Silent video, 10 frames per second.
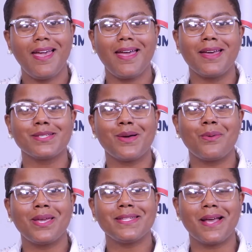As
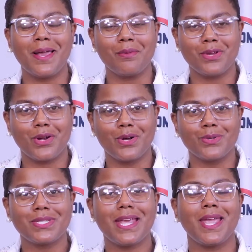always, I am your
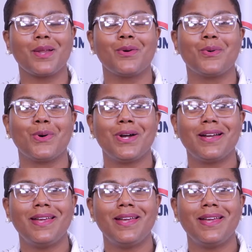host, Anna Orr.